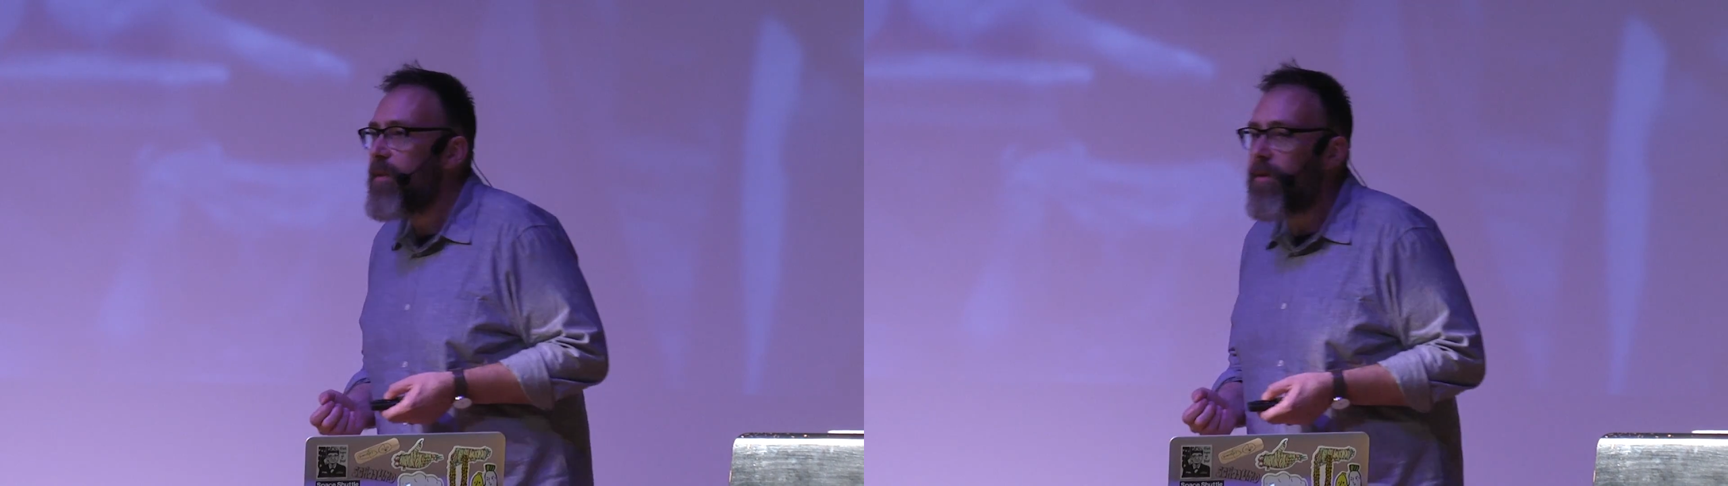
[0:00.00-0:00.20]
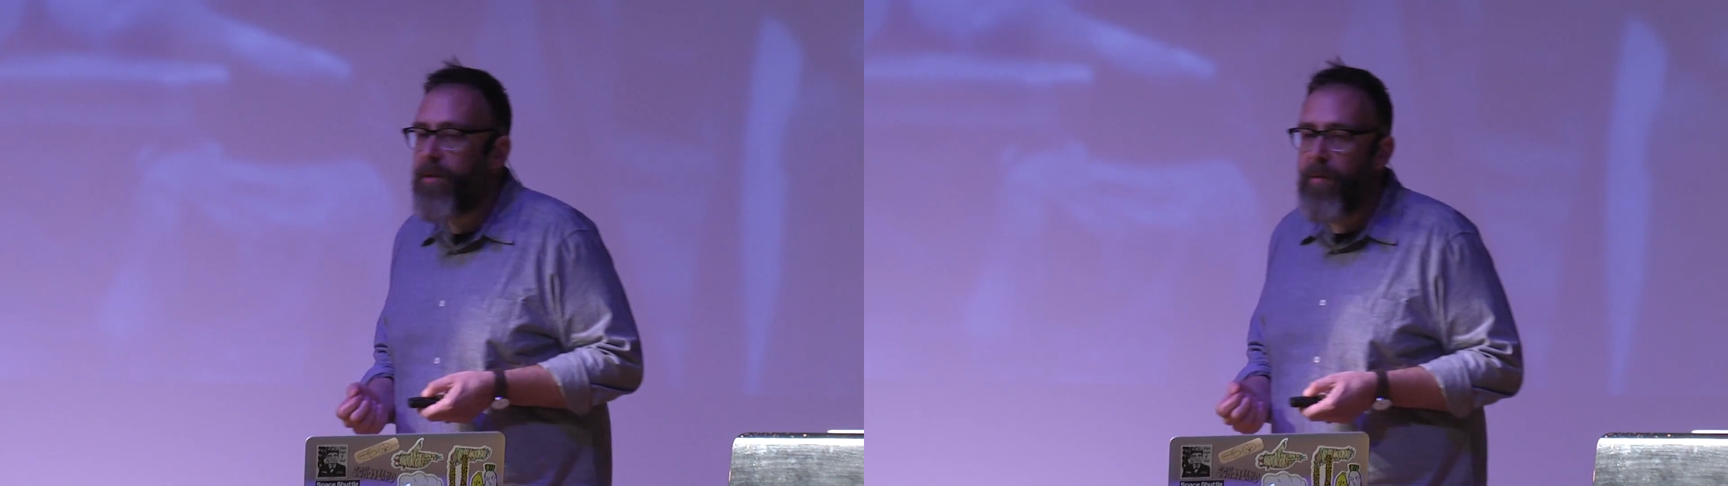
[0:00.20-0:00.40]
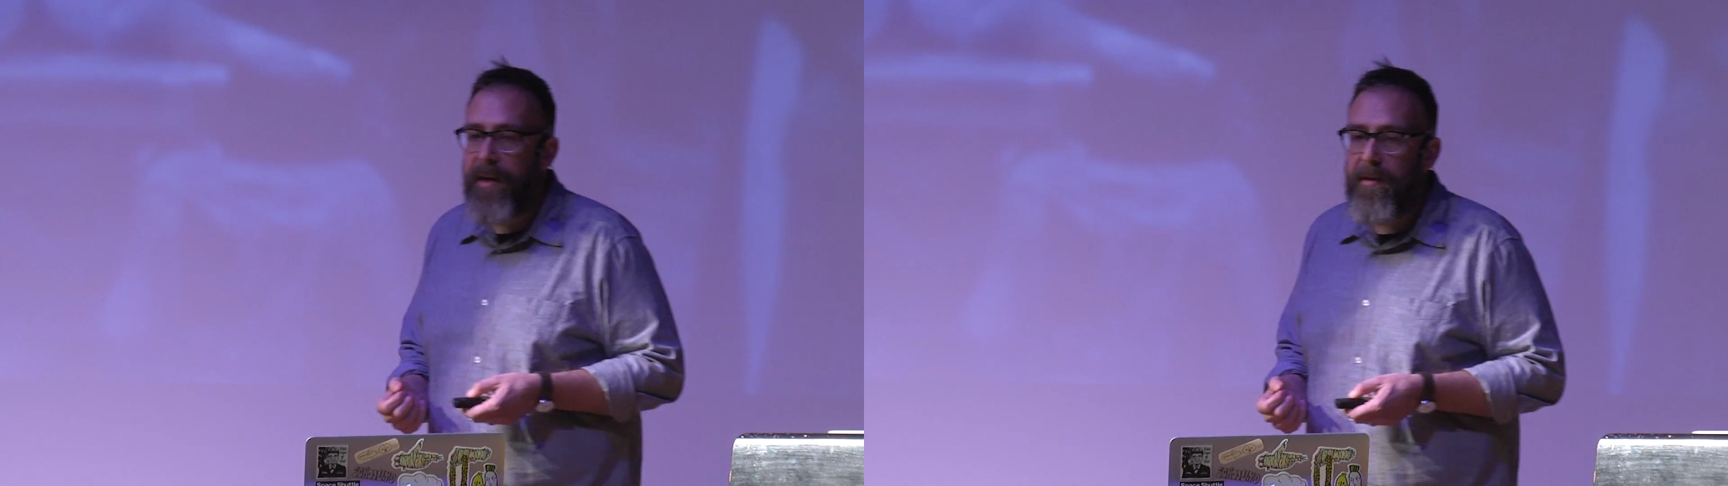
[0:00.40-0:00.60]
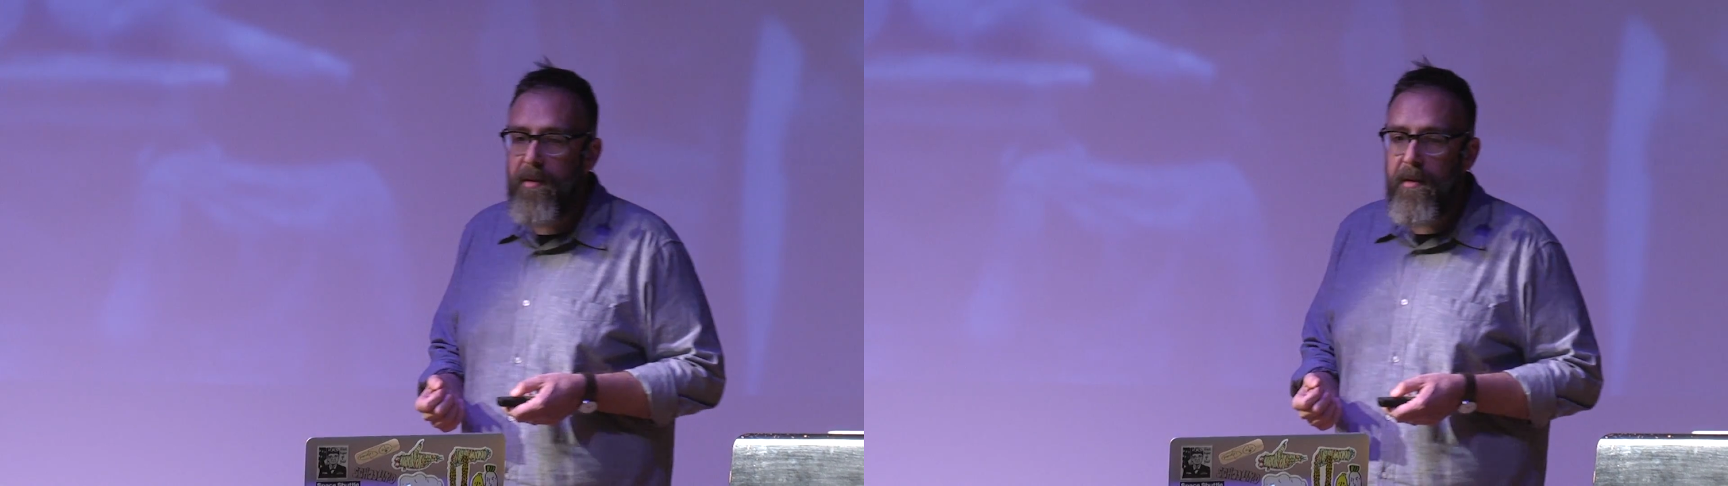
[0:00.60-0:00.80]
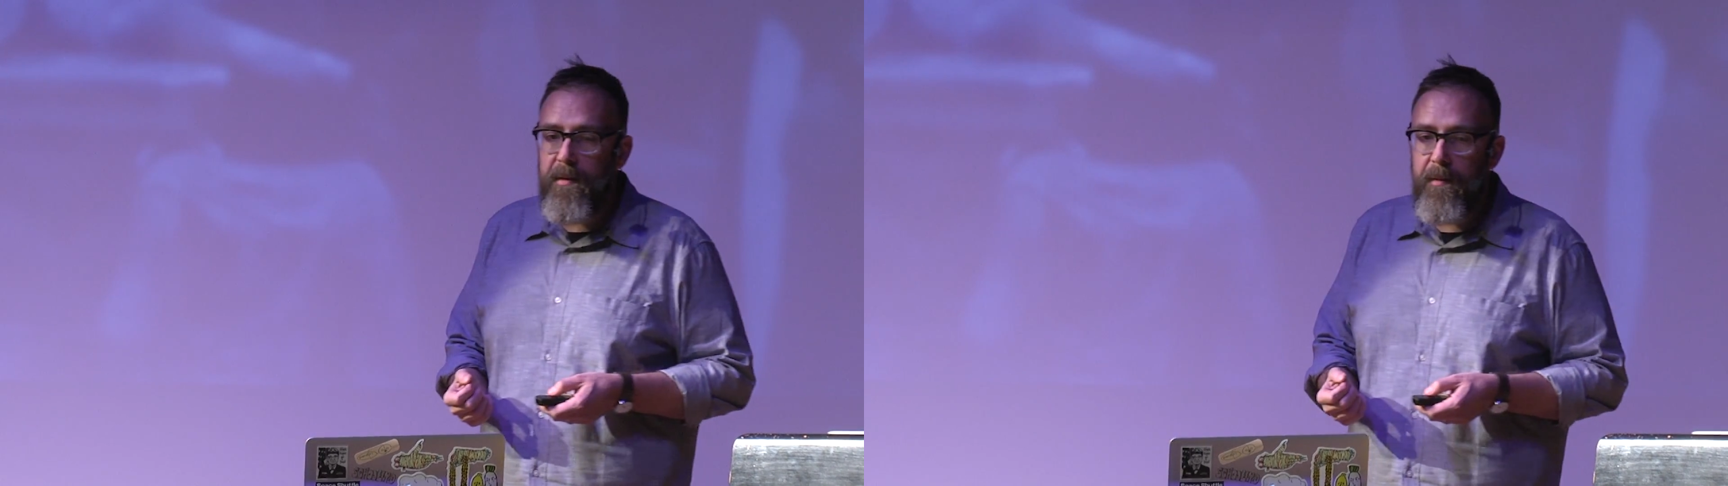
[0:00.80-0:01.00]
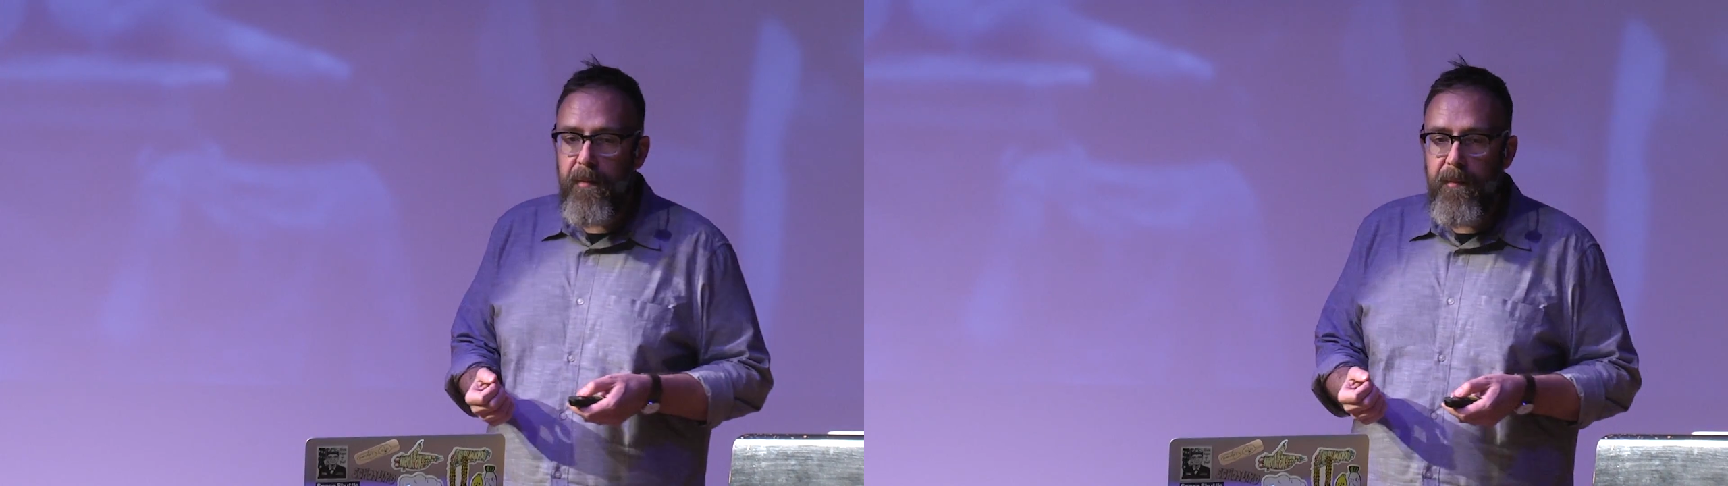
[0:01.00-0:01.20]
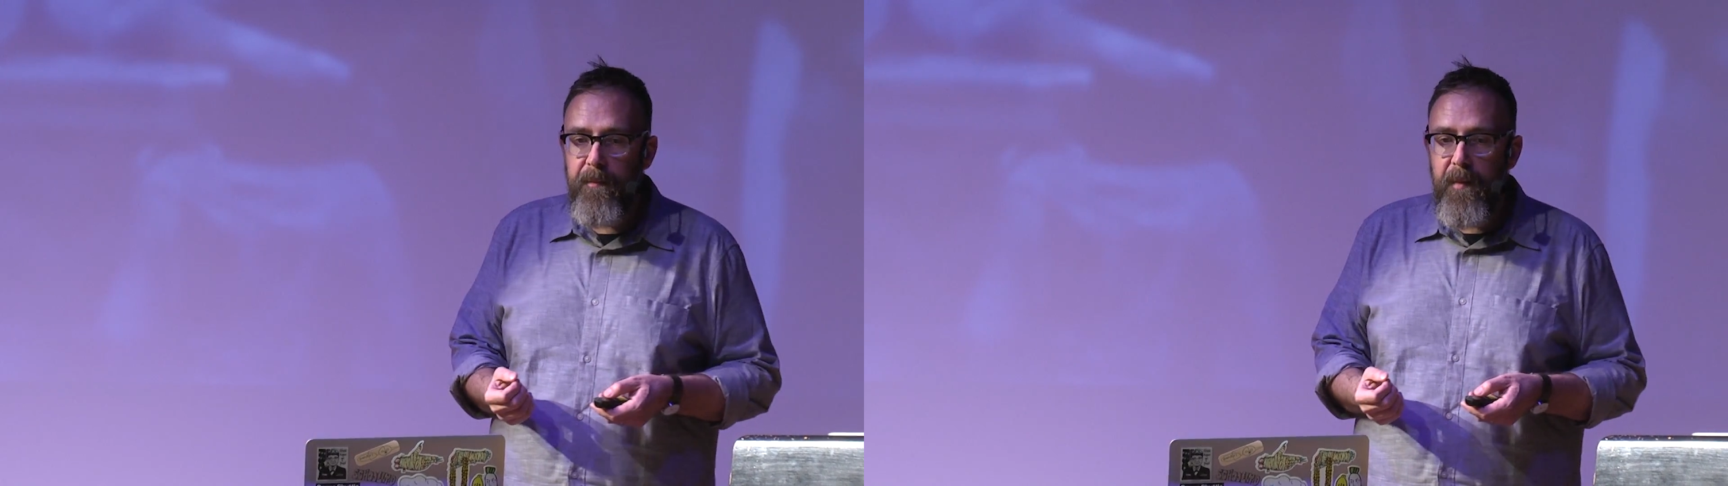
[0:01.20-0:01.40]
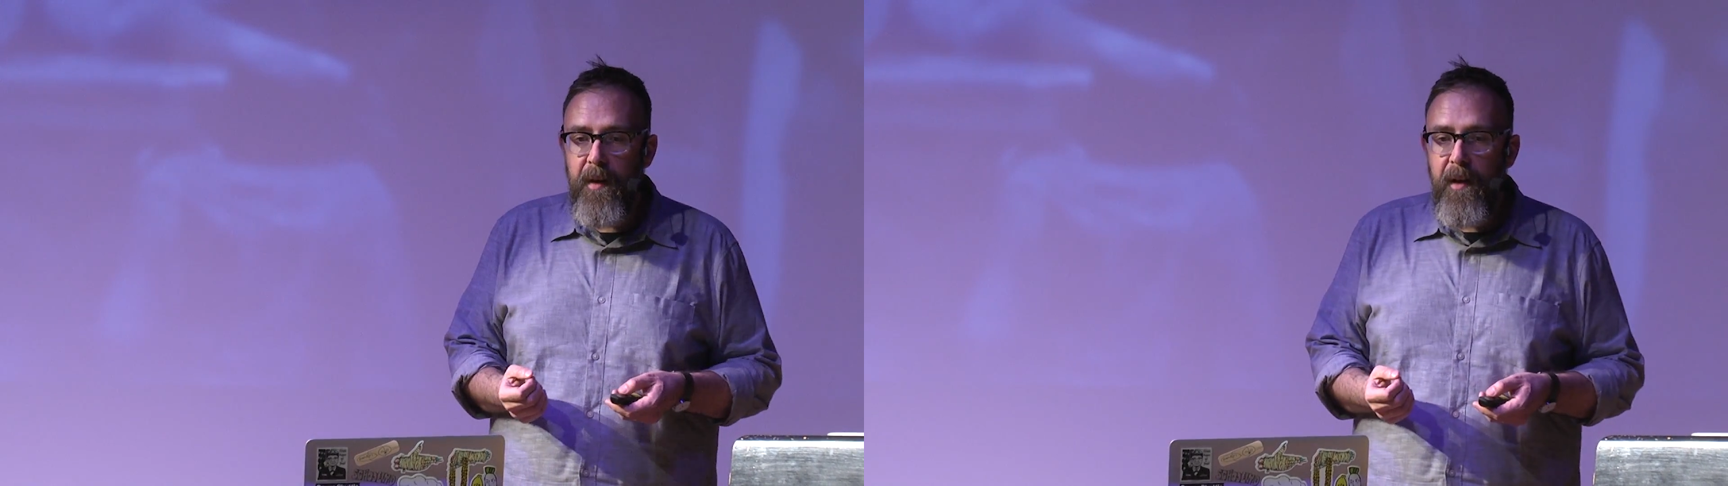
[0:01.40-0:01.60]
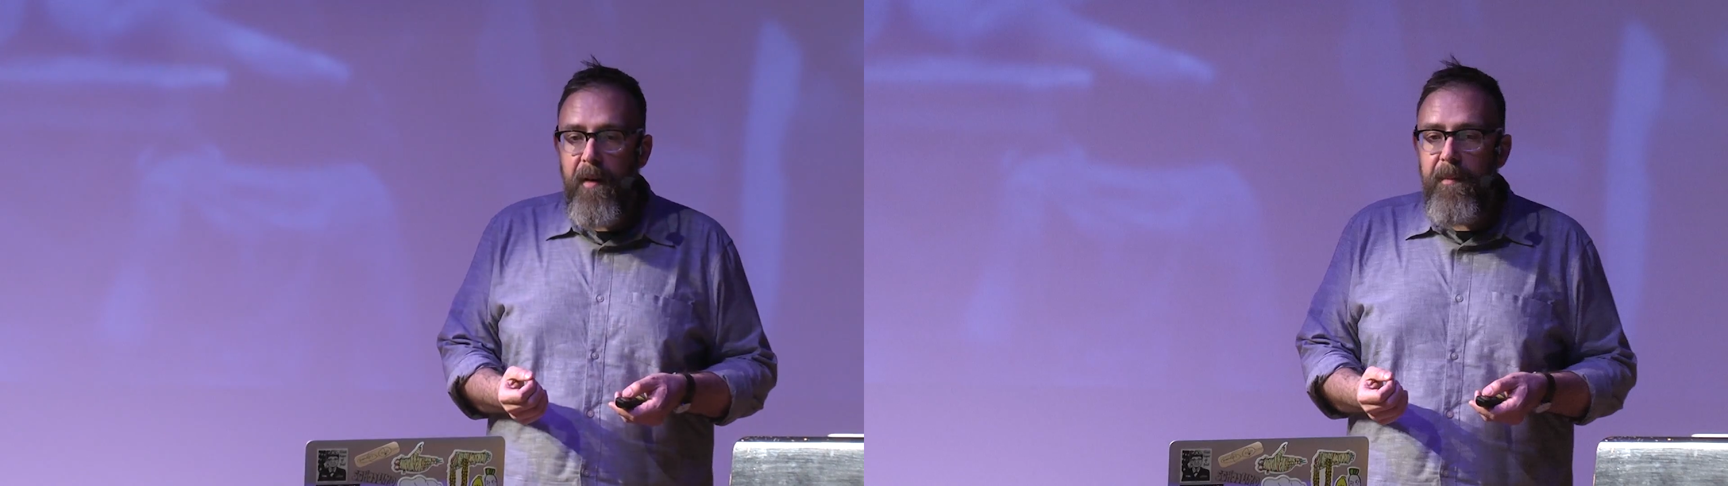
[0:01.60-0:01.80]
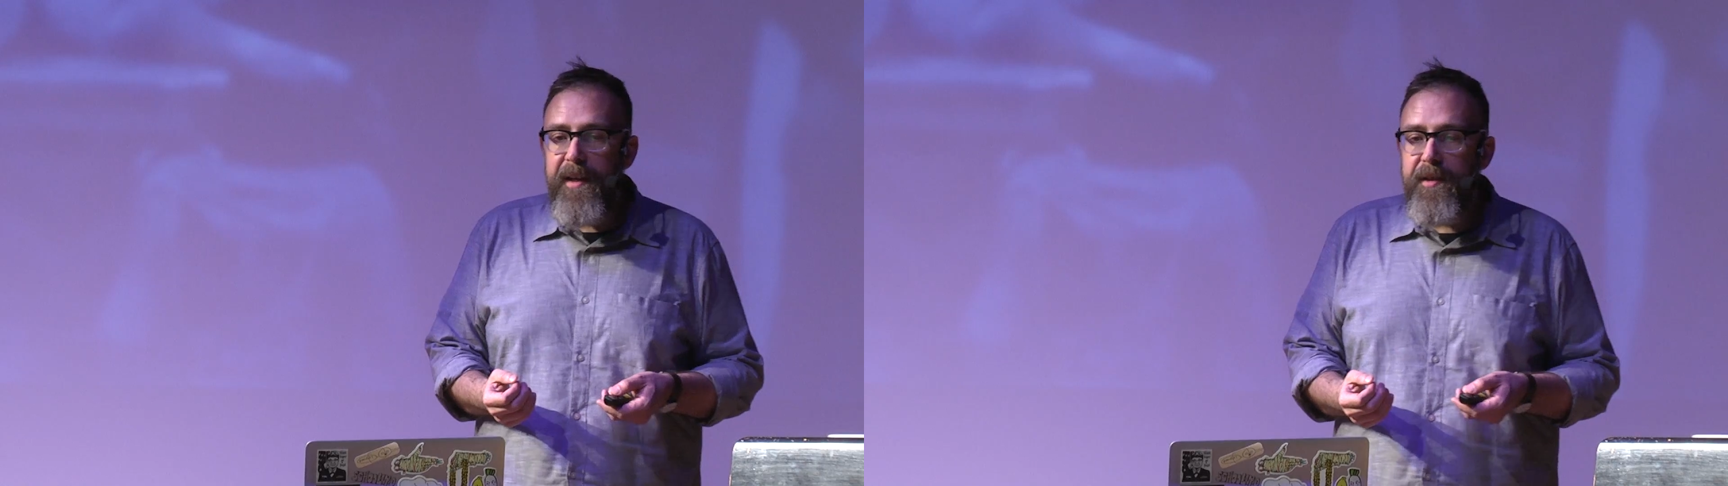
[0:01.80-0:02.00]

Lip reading: situation, make